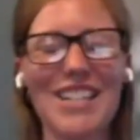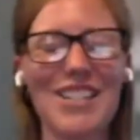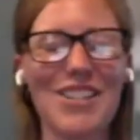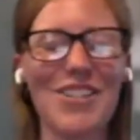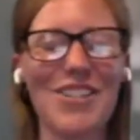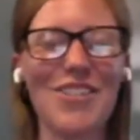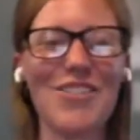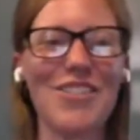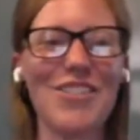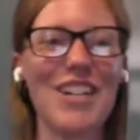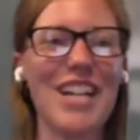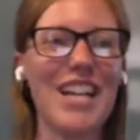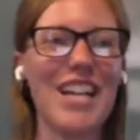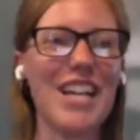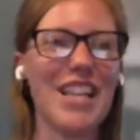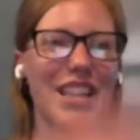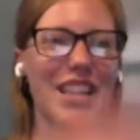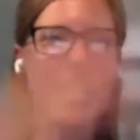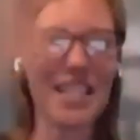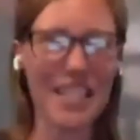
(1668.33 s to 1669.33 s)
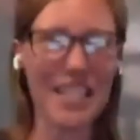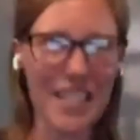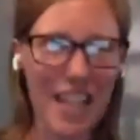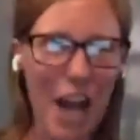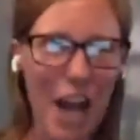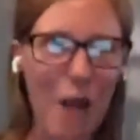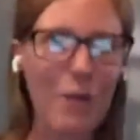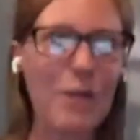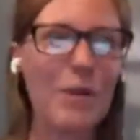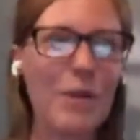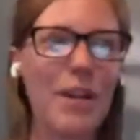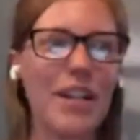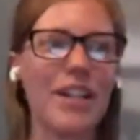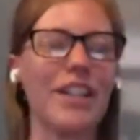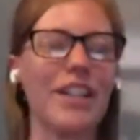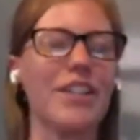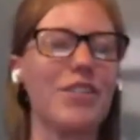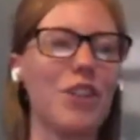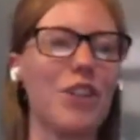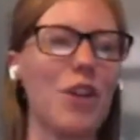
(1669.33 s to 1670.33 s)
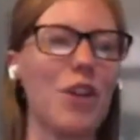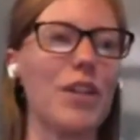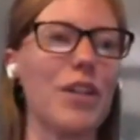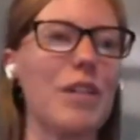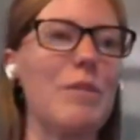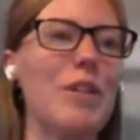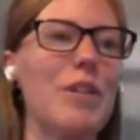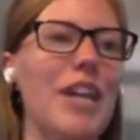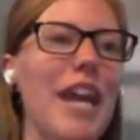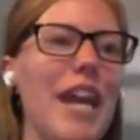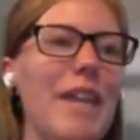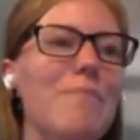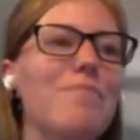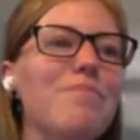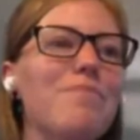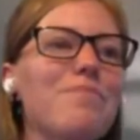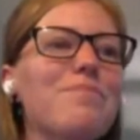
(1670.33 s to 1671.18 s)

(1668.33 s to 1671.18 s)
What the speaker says: So this is how we want to grow and communicate.